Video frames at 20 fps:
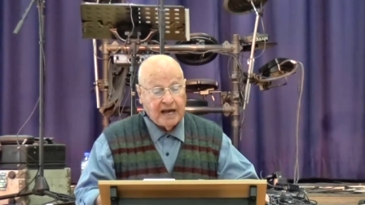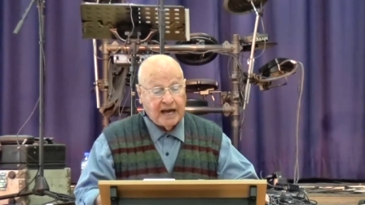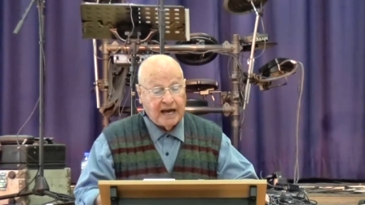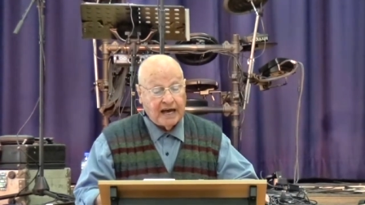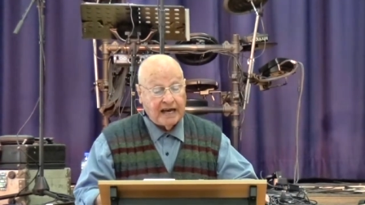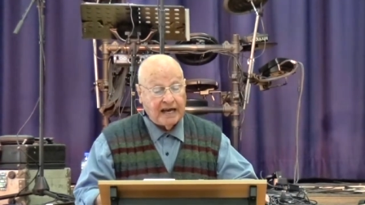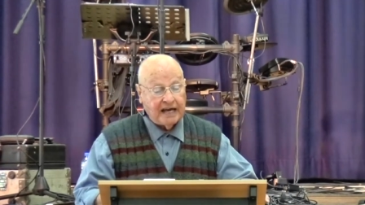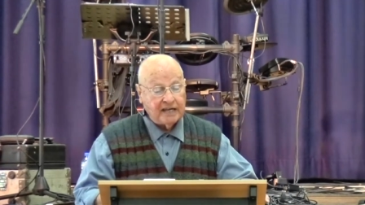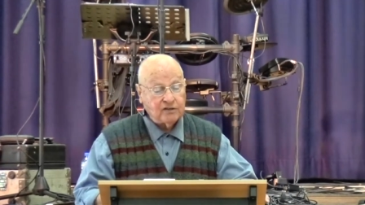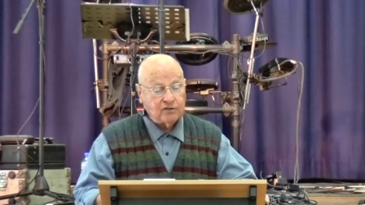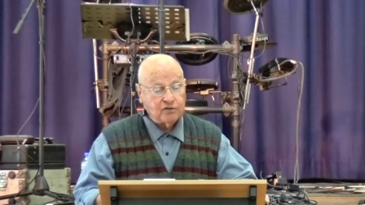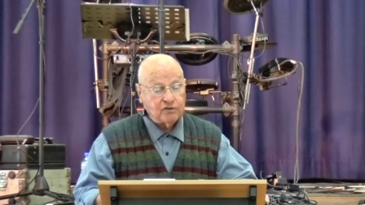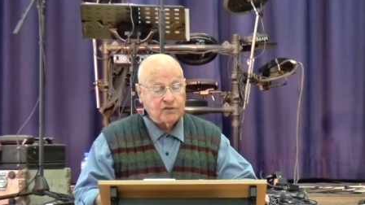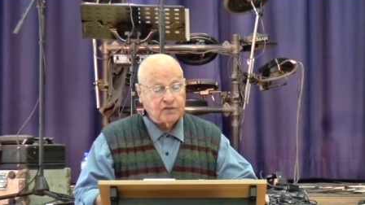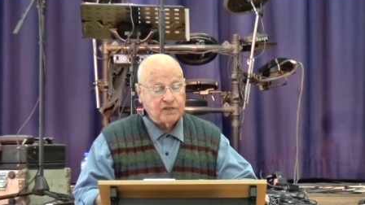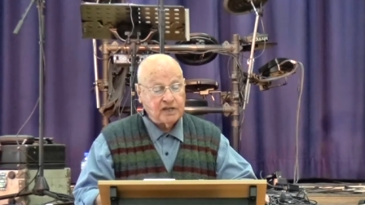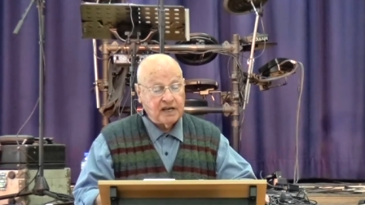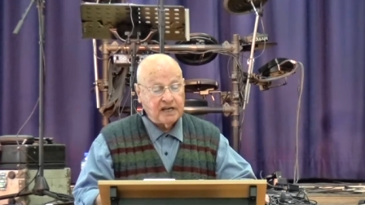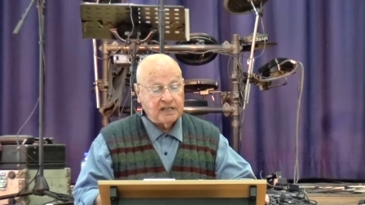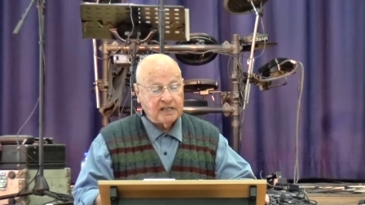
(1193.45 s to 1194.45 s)
i had to
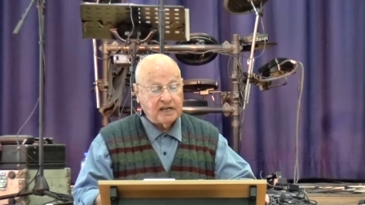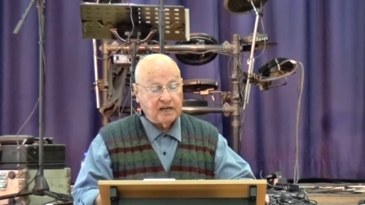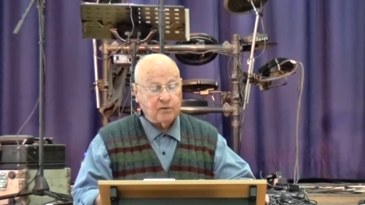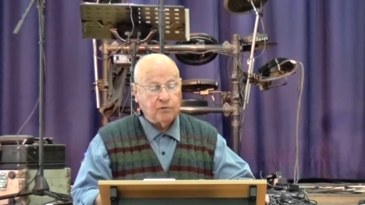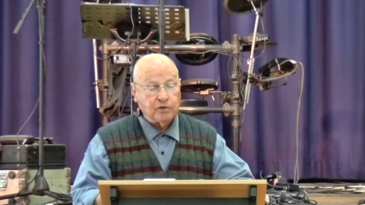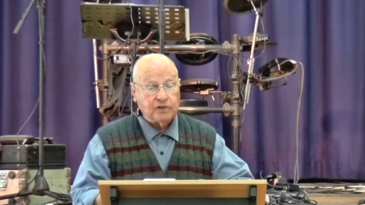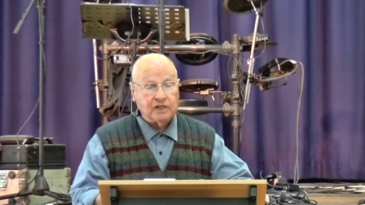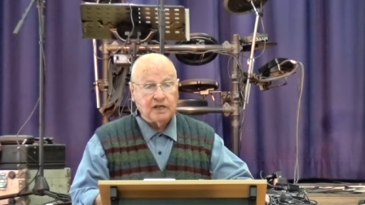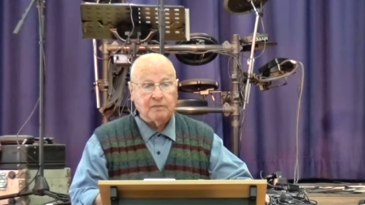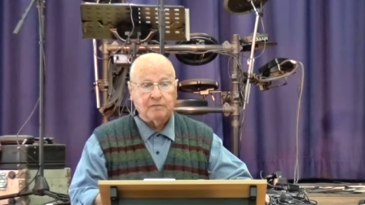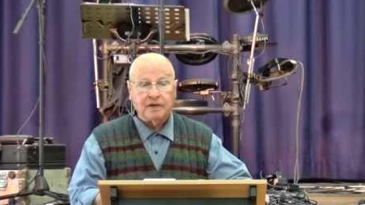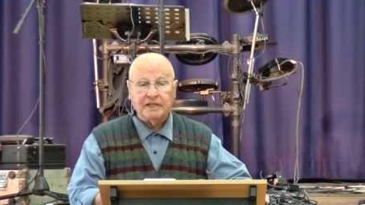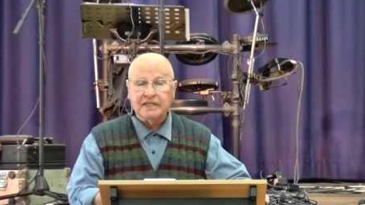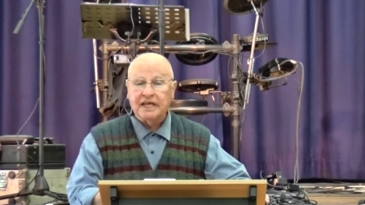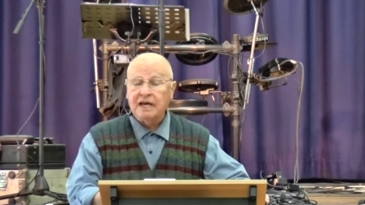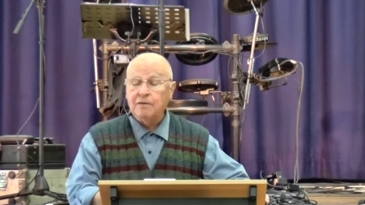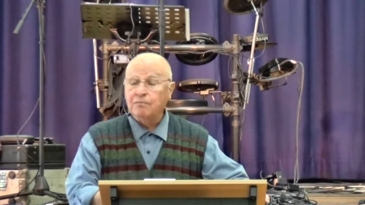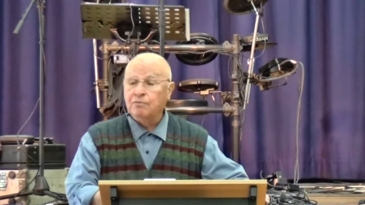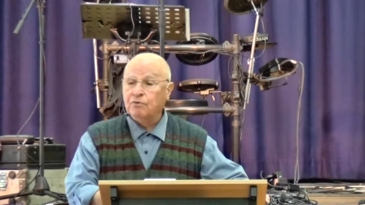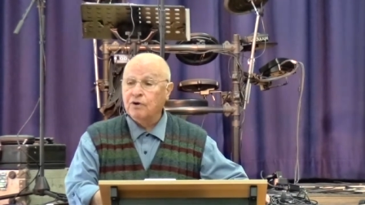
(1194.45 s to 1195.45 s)
stay there with them but
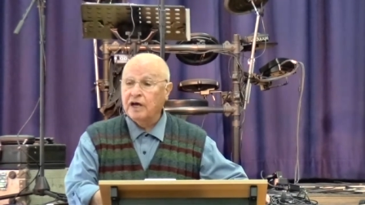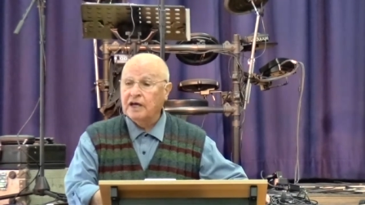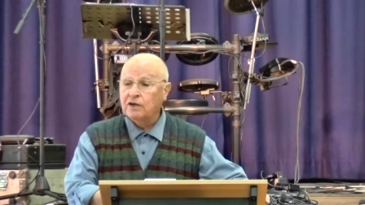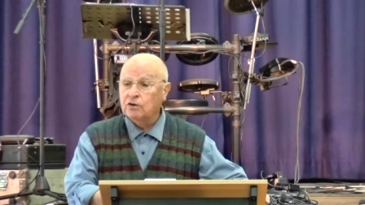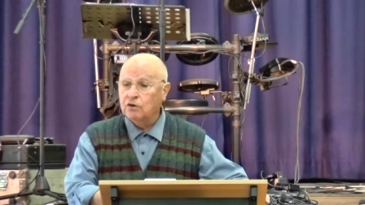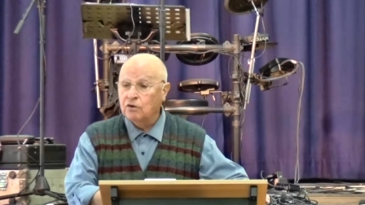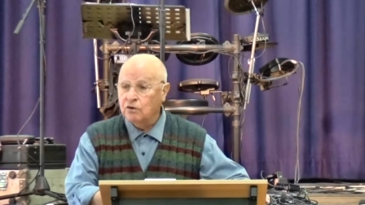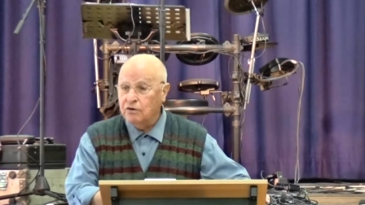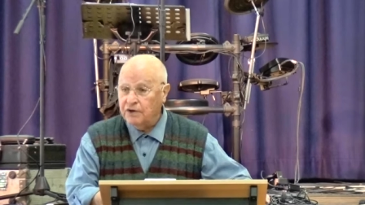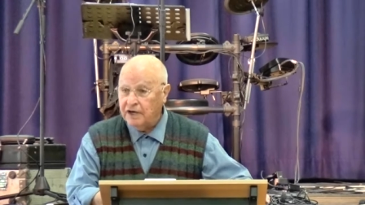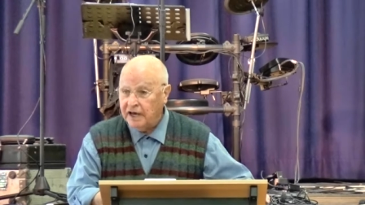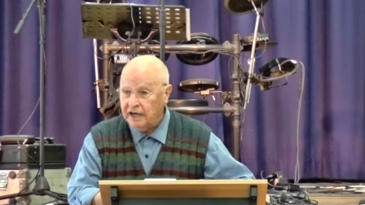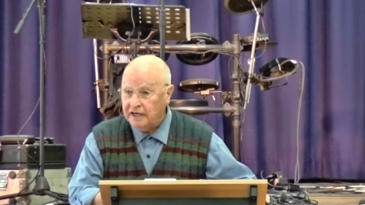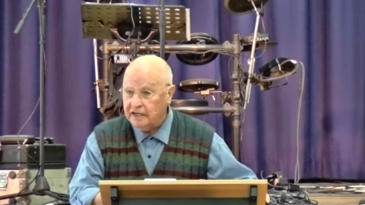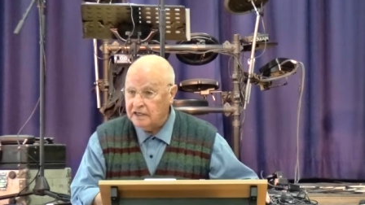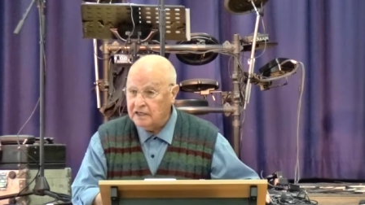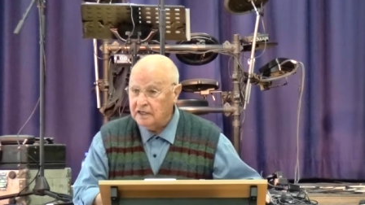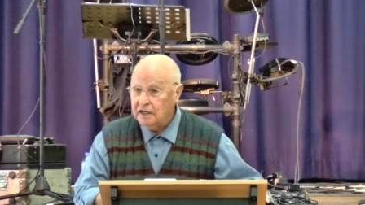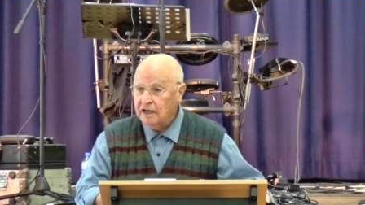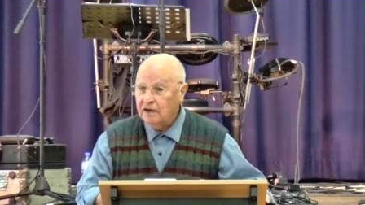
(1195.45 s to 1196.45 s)
they prayed all
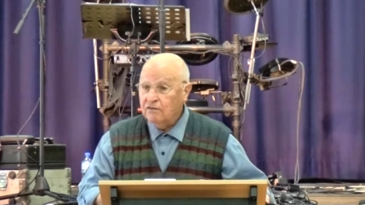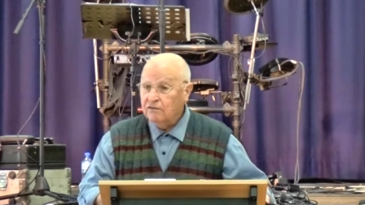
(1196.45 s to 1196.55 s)
night